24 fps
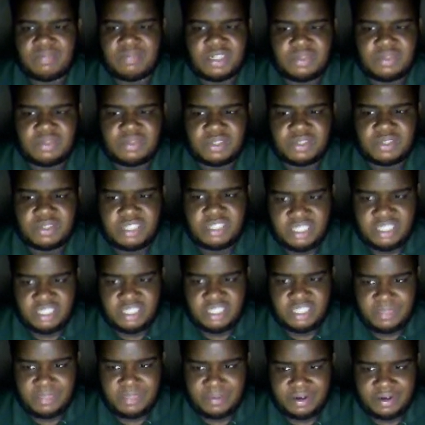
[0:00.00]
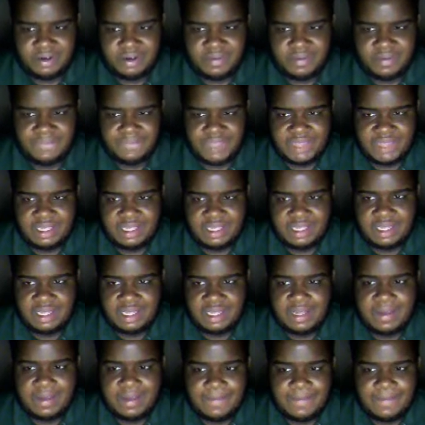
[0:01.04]
I'm just saying that, you
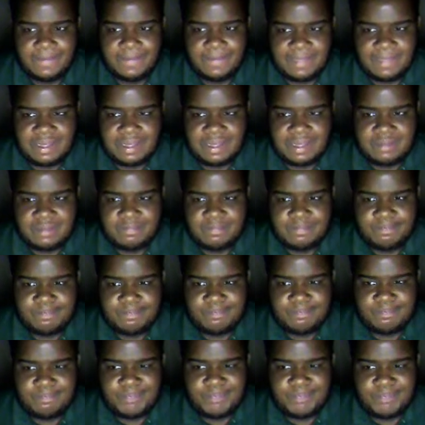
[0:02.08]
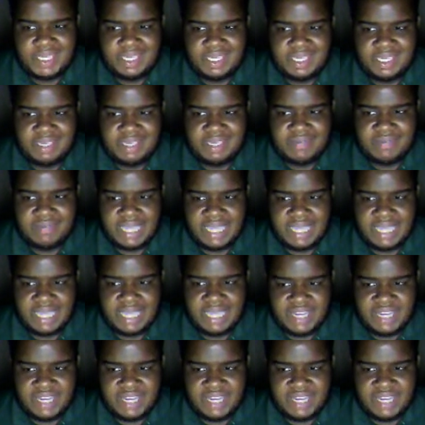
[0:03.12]
know, it's much more cheaper.